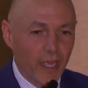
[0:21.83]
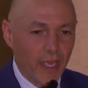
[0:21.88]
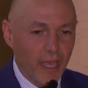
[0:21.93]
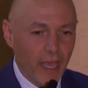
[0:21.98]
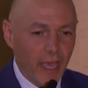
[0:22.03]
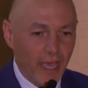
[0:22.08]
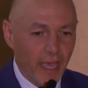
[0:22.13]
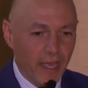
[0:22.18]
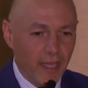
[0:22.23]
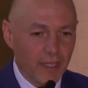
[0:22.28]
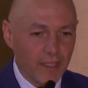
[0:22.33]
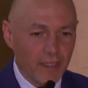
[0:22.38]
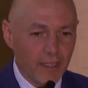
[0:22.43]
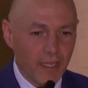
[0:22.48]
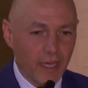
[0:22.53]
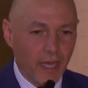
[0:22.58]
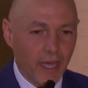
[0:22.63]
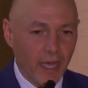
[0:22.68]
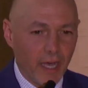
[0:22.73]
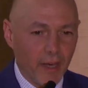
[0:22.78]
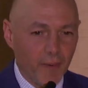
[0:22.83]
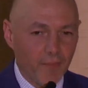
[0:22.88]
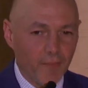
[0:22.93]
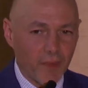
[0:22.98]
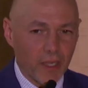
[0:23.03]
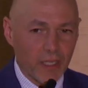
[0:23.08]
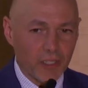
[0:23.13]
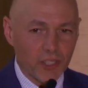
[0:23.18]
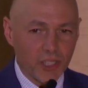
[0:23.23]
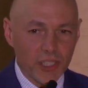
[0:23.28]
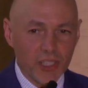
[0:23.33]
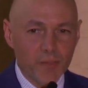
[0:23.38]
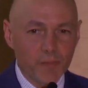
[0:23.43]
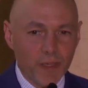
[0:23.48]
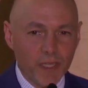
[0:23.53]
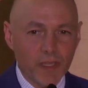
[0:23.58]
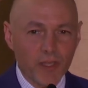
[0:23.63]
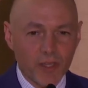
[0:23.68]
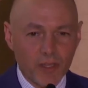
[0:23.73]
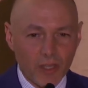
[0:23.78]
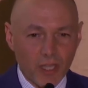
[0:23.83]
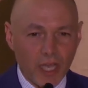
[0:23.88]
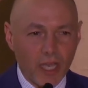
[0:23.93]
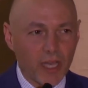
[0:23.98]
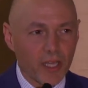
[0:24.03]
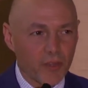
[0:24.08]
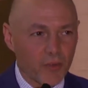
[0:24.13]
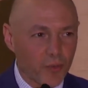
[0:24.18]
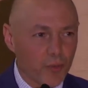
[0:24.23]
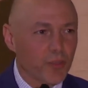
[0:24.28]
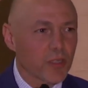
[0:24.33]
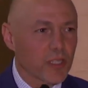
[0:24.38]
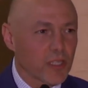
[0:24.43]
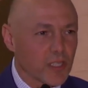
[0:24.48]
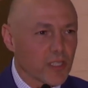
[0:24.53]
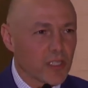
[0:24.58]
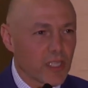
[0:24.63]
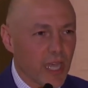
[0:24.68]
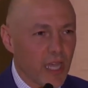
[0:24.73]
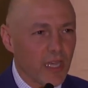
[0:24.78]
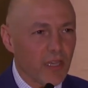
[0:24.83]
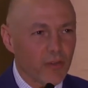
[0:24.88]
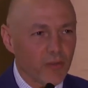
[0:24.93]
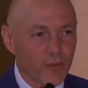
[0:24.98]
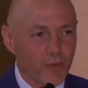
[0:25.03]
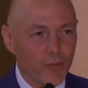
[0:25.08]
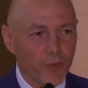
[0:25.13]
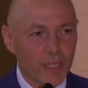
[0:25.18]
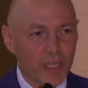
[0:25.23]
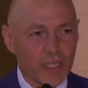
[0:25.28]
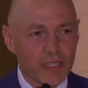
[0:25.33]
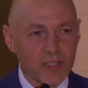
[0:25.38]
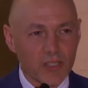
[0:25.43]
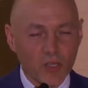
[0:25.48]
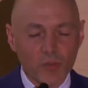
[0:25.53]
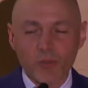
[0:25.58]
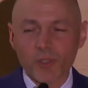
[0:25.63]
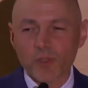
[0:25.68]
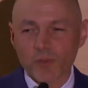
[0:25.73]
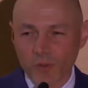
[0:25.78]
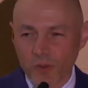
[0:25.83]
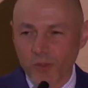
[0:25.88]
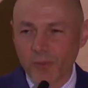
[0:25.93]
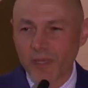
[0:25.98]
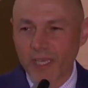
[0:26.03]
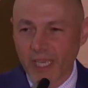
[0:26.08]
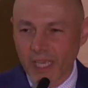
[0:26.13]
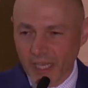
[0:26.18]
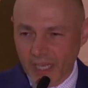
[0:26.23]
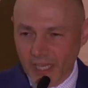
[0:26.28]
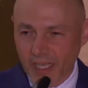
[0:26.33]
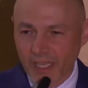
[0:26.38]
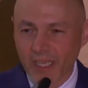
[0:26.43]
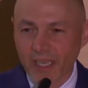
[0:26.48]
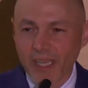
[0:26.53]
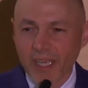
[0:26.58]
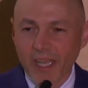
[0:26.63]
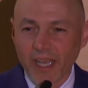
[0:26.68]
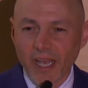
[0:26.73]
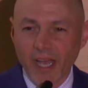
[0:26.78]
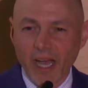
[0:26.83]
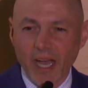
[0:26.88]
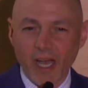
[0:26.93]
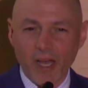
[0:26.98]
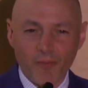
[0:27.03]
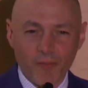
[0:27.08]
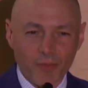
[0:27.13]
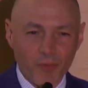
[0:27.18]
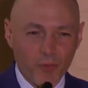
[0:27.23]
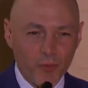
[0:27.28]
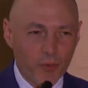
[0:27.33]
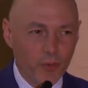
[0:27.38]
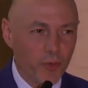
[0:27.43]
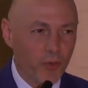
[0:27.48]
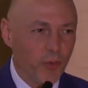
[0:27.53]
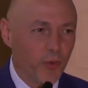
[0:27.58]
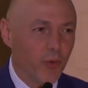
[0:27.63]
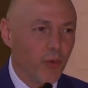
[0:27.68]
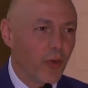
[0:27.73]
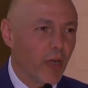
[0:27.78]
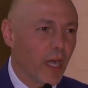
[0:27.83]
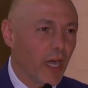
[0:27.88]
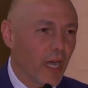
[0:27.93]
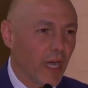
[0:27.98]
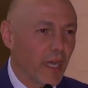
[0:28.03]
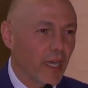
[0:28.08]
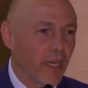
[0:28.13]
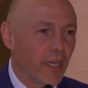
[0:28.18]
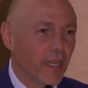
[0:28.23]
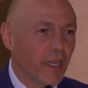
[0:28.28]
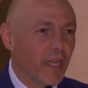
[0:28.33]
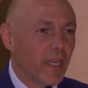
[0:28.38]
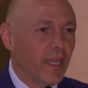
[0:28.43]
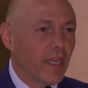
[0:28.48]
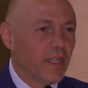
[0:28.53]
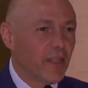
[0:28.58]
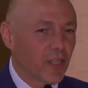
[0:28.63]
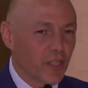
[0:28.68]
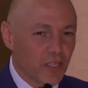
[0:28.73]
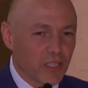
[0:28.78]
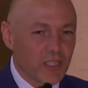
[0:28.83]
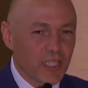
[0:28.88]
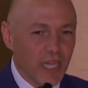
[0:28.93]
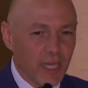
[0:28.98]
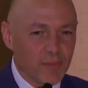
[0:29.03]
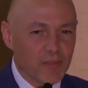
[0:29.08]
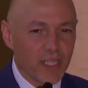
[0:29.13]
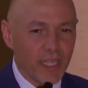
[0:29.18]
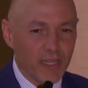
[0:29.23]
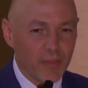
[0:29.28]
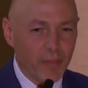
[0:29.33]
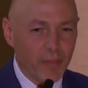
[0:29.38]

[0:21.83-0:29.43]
And she's been through this with us almost from the beginning, through the good times and the